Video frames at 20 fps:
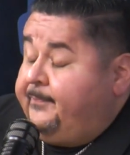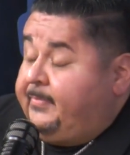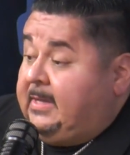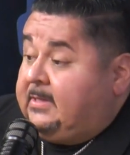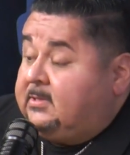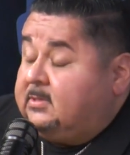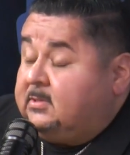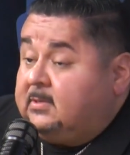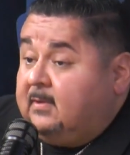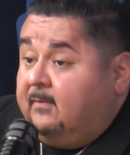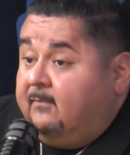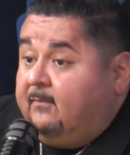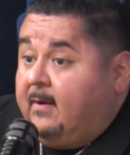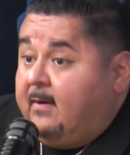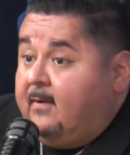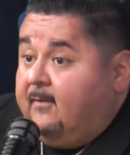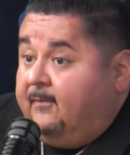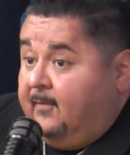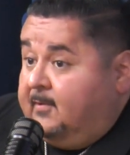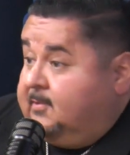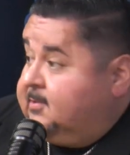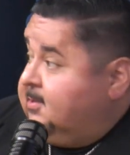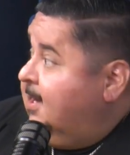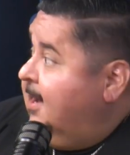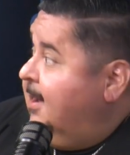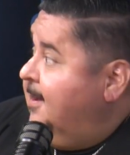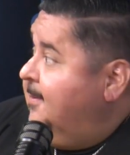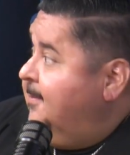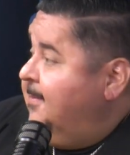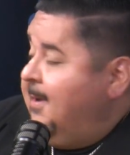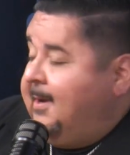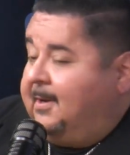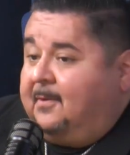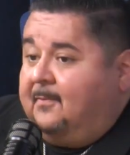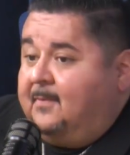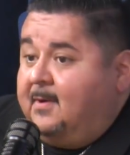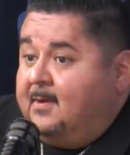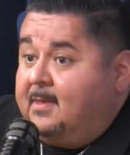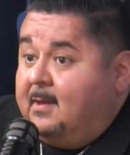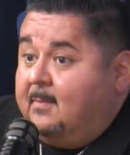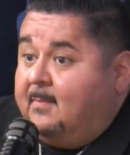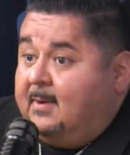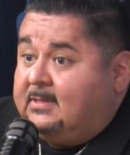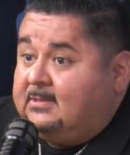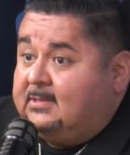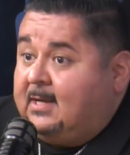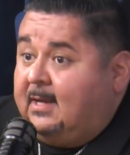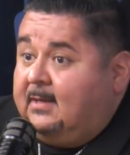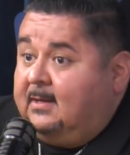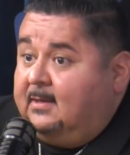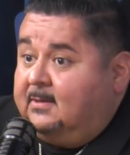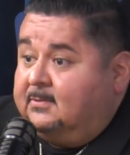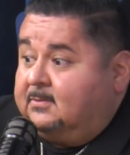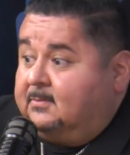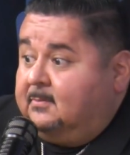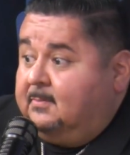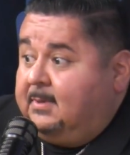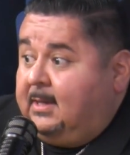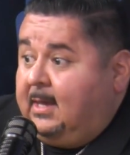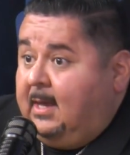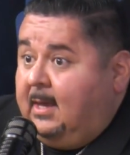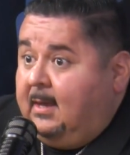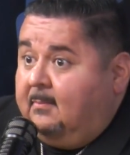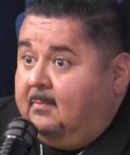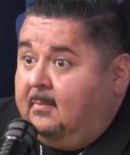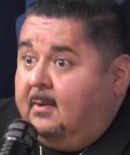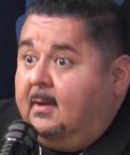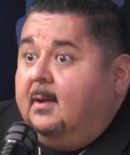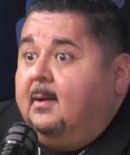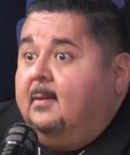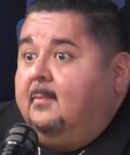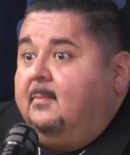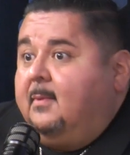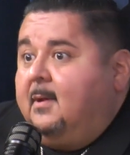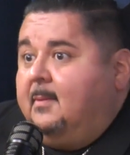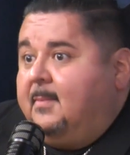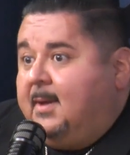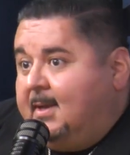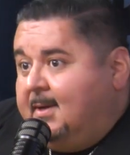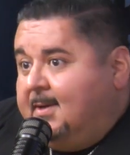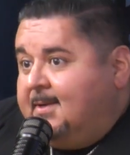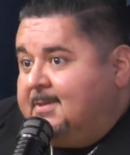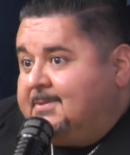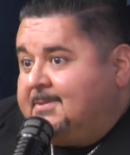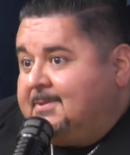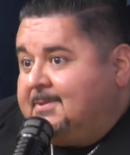This is the very first time in my career that my side hustle became my main hustle.